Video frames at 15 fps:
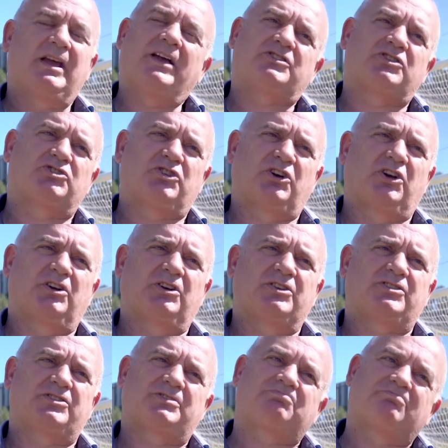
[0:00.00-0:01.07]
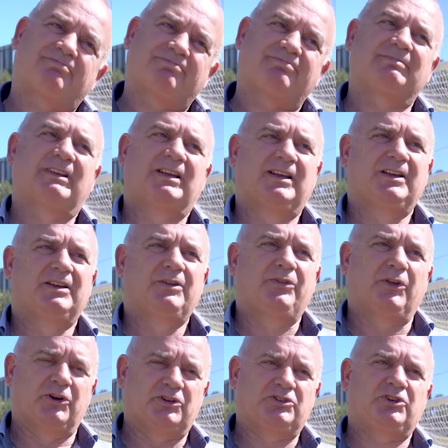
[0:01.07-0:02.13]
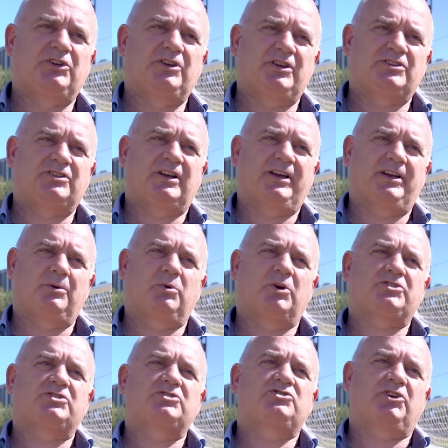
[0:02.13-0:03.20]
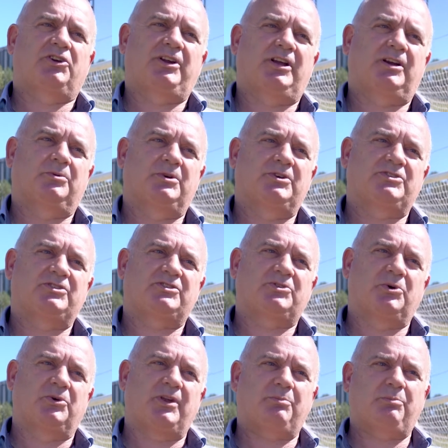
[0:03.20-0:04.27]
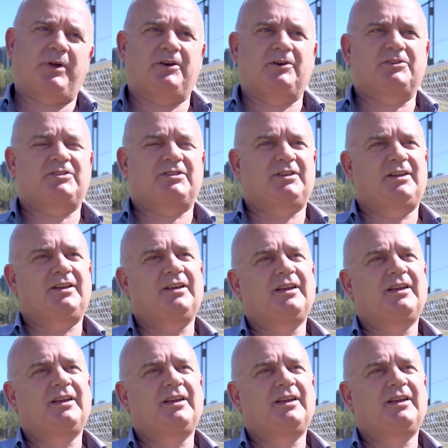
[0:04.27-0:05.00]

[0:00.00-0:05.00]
as a journalist, 32 years later, watching John Aloisi score that penalty